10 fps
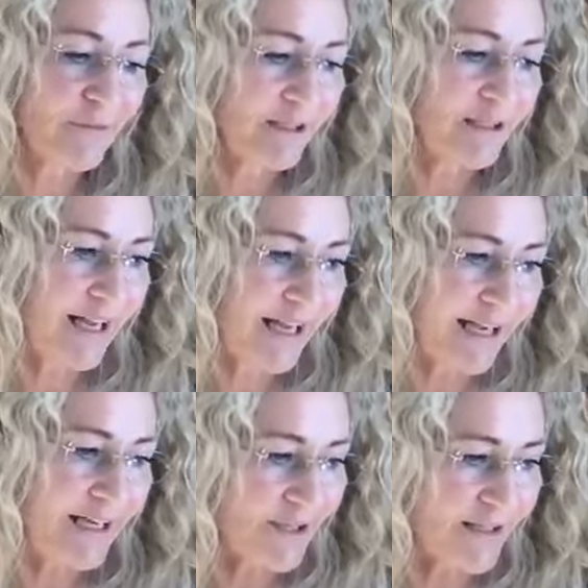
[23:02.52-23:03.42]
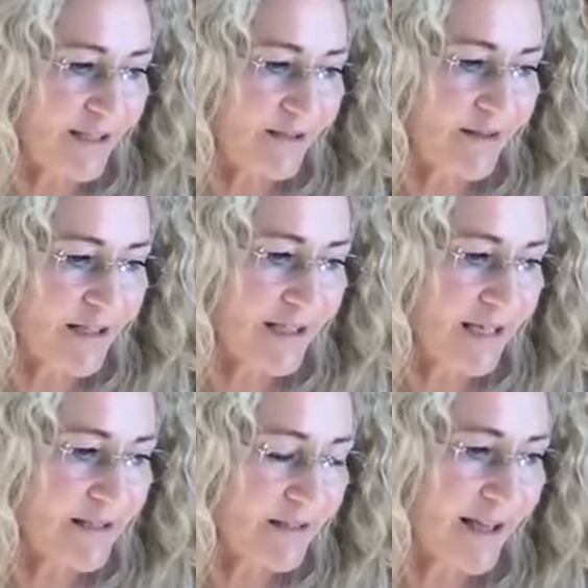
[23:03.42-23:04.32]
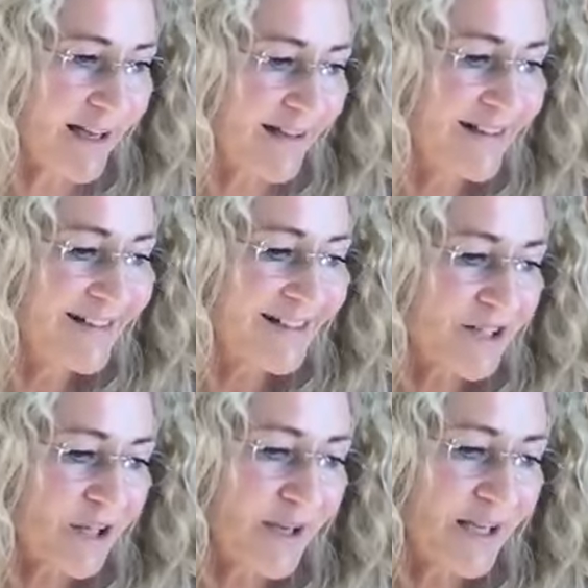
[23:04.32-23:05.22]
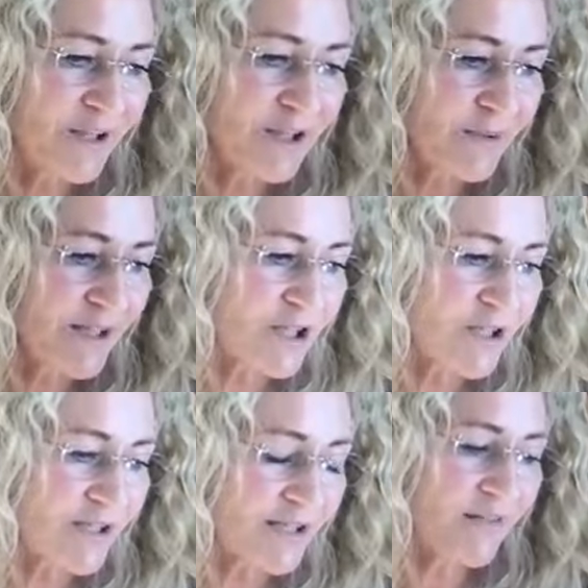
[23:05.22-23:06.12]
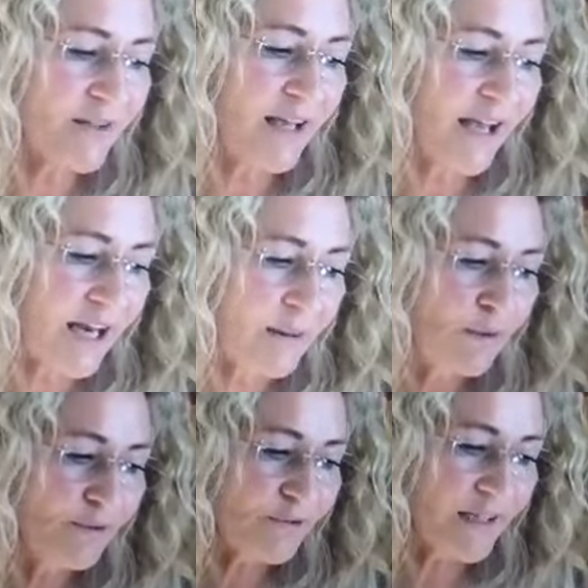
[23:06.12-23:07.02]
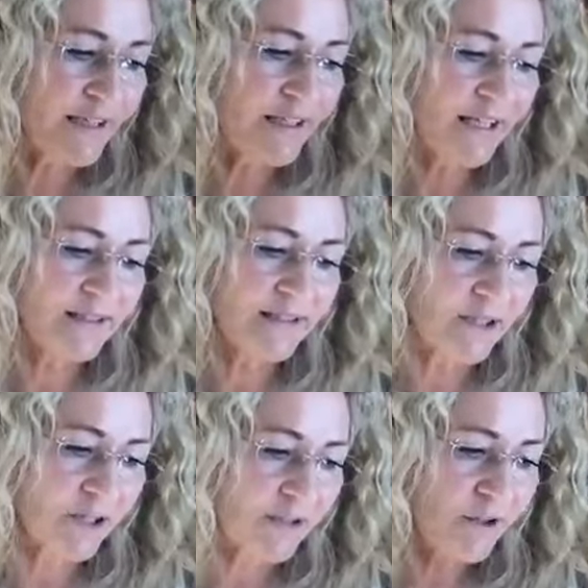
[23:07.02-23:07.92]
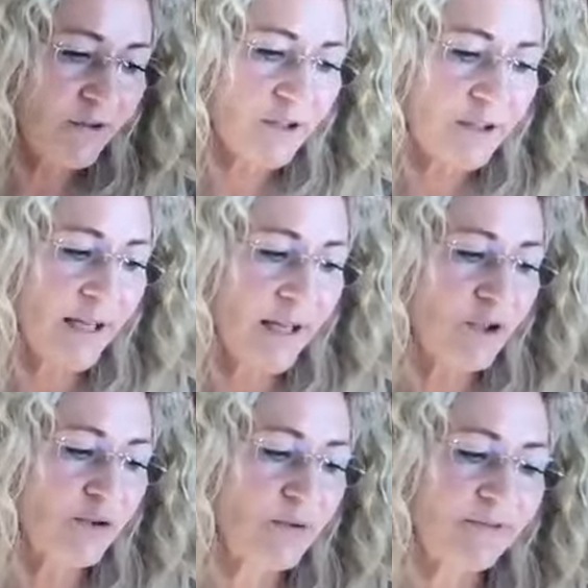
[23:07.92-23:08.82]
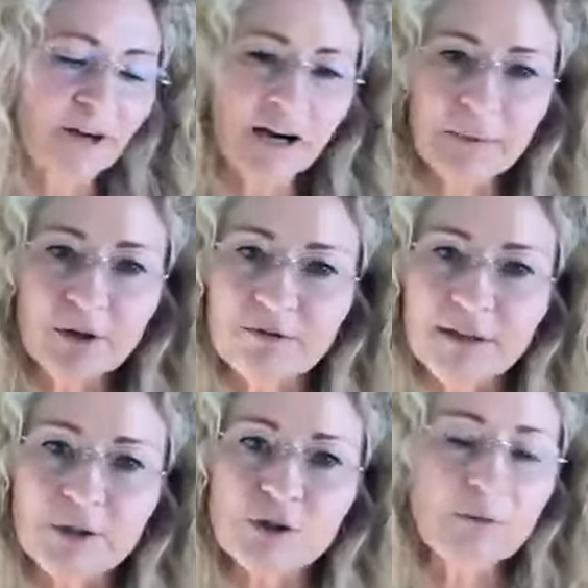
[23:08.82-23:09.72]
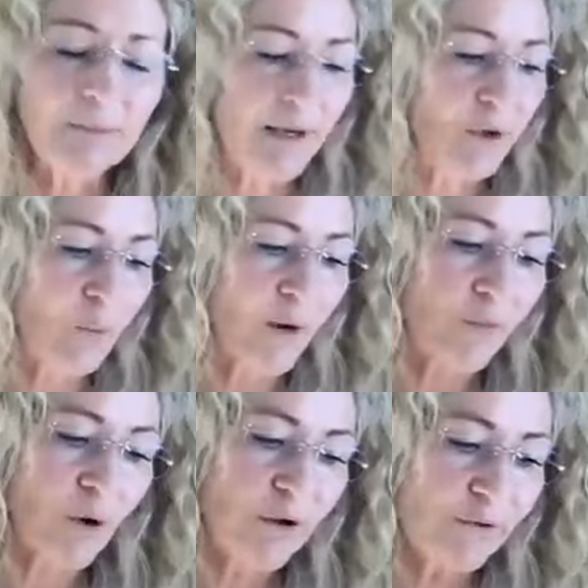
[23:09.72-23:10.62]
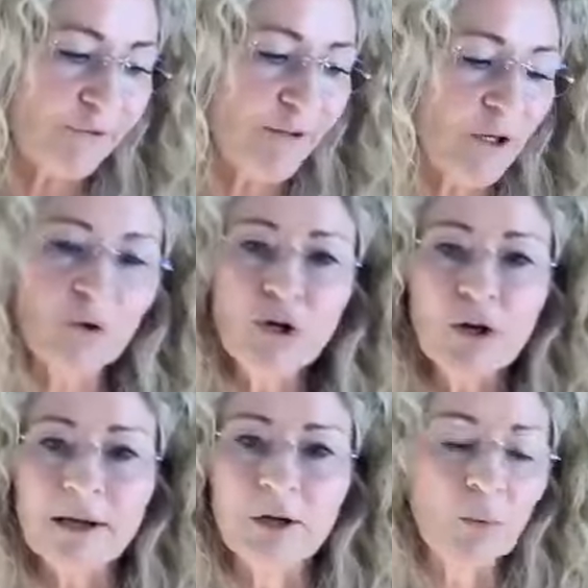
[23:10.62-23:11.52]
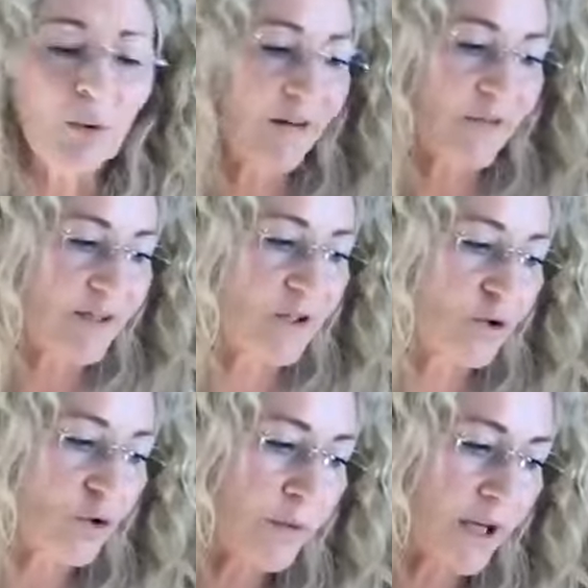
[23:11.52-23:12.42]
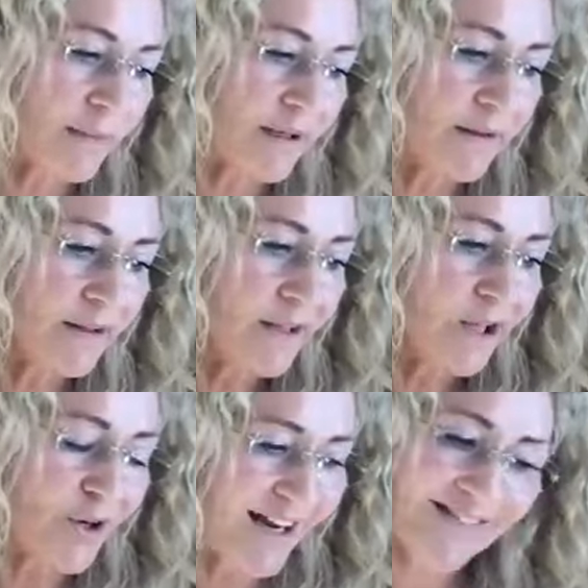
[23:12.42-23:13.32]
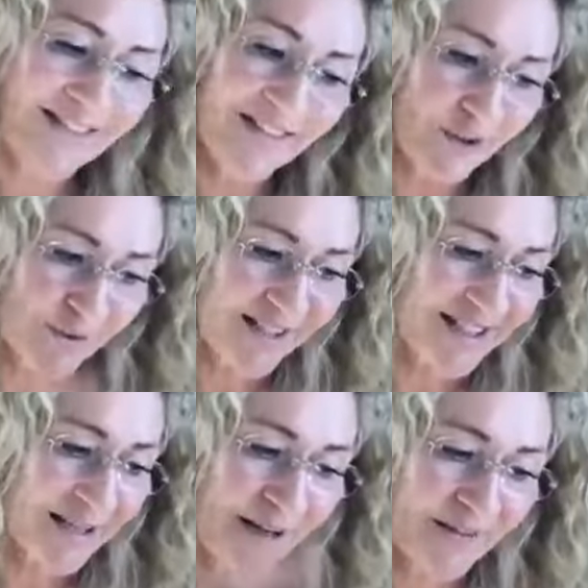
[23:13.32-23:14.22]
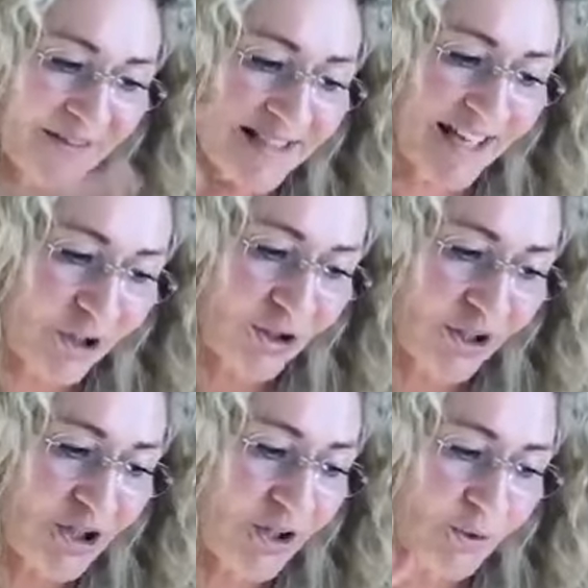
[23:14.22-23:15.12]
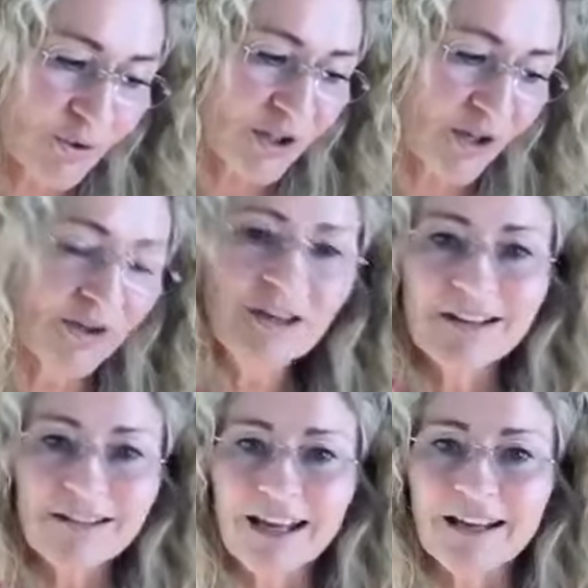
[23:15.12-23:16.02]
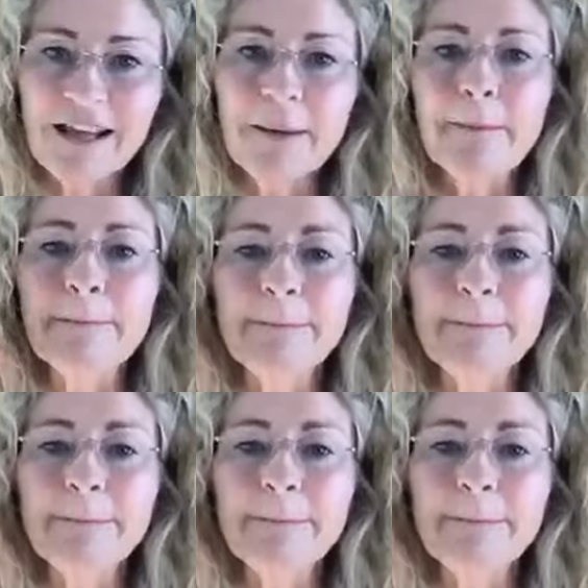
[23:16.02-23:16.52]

a young age, they sort of said. Okay, so intuition is like the animal feeling inside of you, the natural environment around you, being aware of what you feel, being aware if there's a storm coming. Okay, and then they also said about the technology also, then it